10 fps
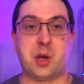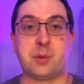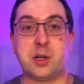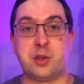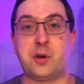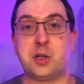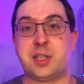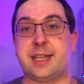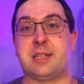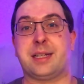so I'm gonna do the
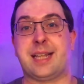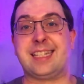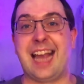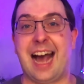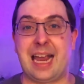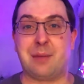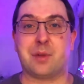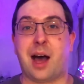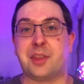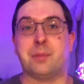first 6 because that's the I
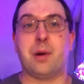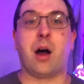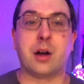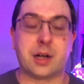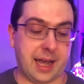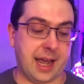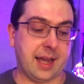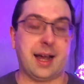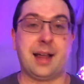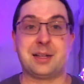Am Gotham arc,
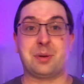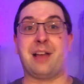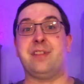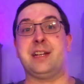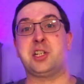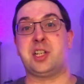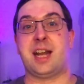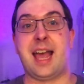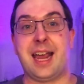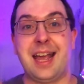and that's what I finished
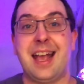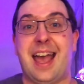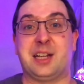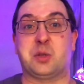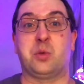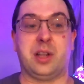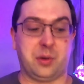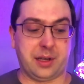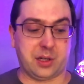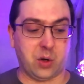today, and it's
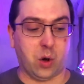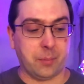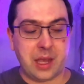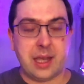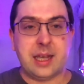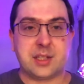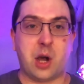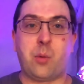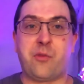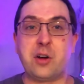really, really cool.
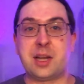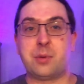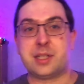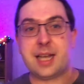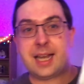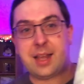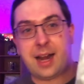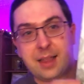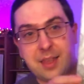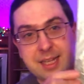So first I wanna tell you
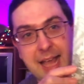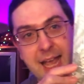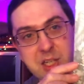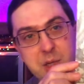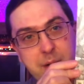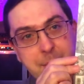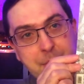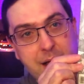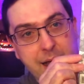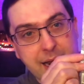that this is actually what I
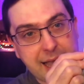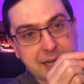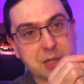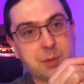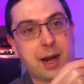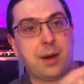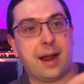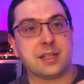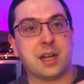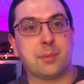bought, and actually what I
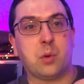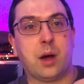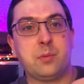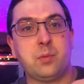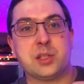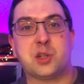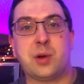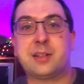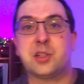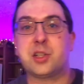read is #1, was a
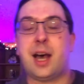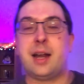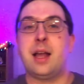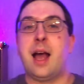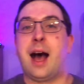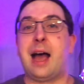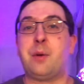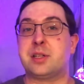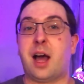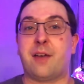director's cut.
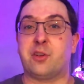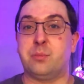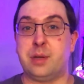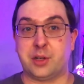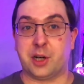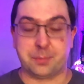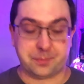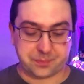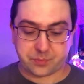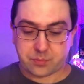I was not
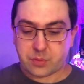familiar